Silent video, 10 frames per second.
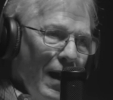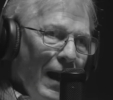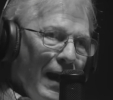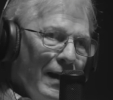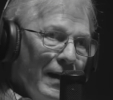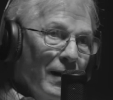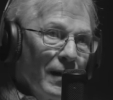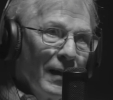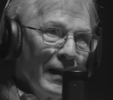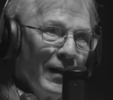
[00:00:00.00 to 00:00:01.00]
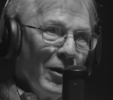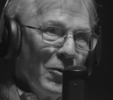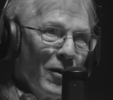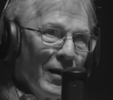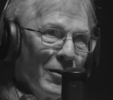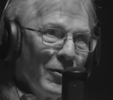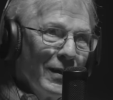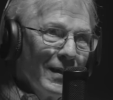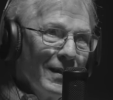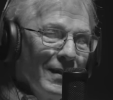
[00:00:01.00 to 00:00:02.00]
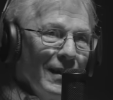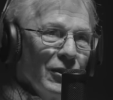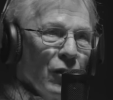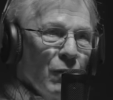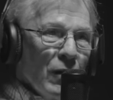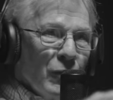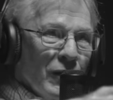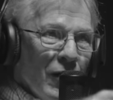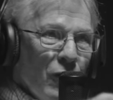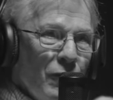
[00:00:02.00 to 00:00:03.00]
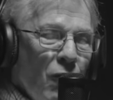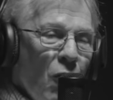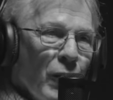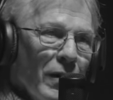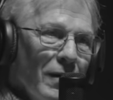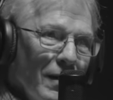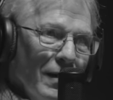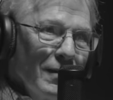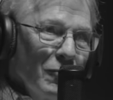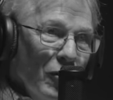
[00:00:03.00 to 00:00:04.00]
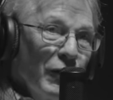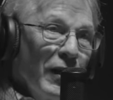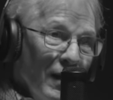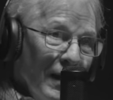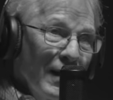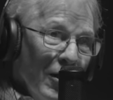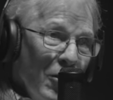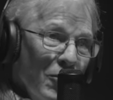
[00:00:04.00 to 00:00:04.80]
and then let it go right quick, so it would go forward. Well, if you didn't let it go